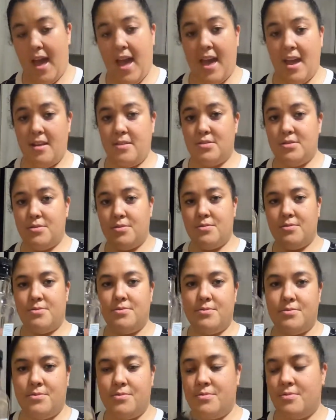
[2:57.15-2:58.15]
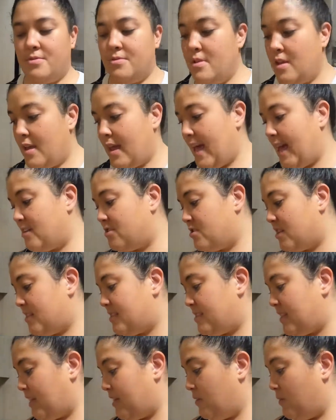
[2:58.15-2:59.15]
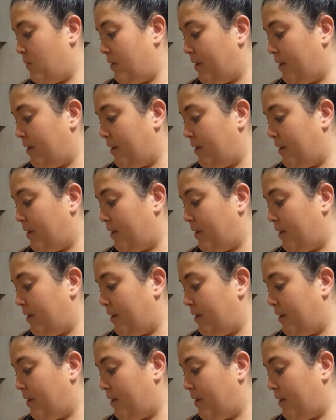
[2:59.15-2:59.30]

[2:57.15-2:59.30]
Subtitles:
and our trusty